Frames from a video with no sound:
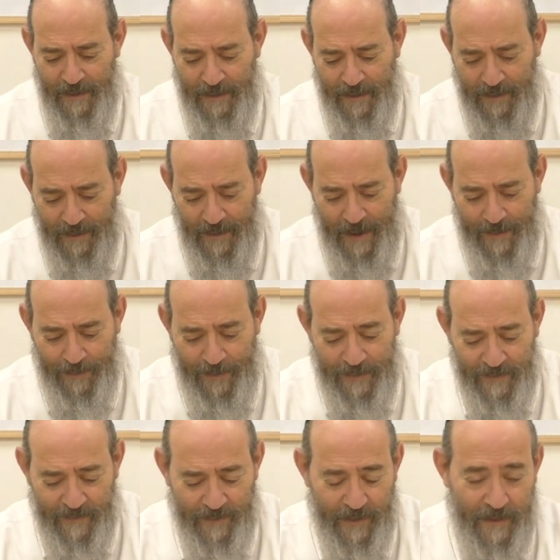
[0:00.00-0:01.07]

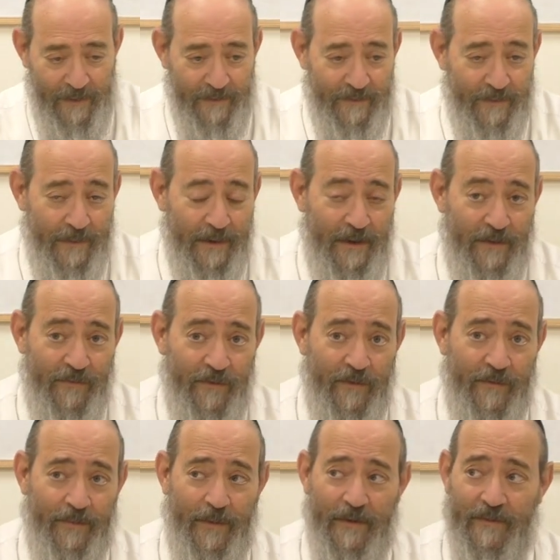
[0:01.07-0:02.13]
principle here is really a
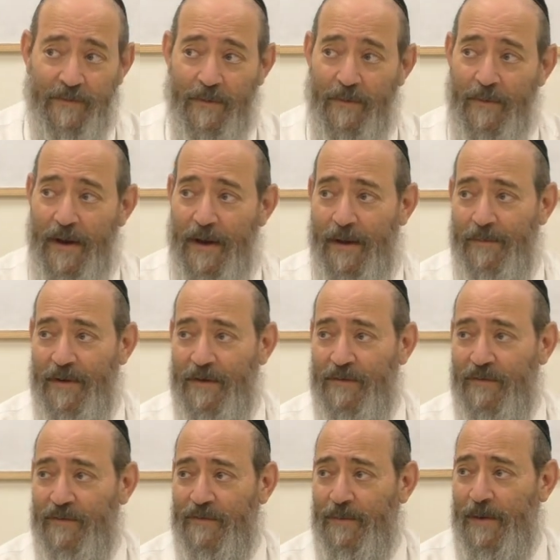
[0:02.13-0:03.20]
Jewish principle. Why? I mean, the
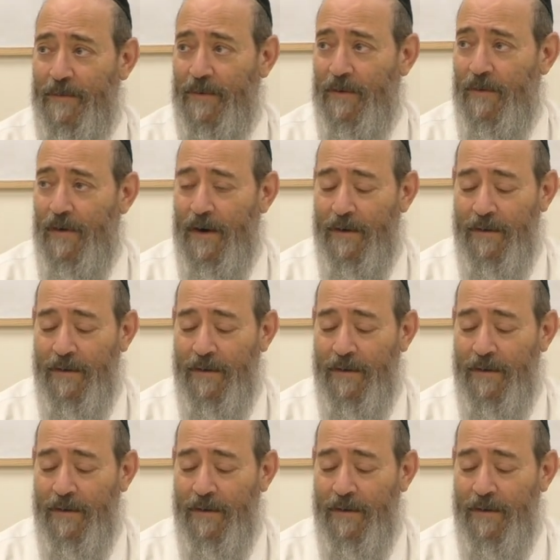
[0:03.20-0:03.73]
Jewish people who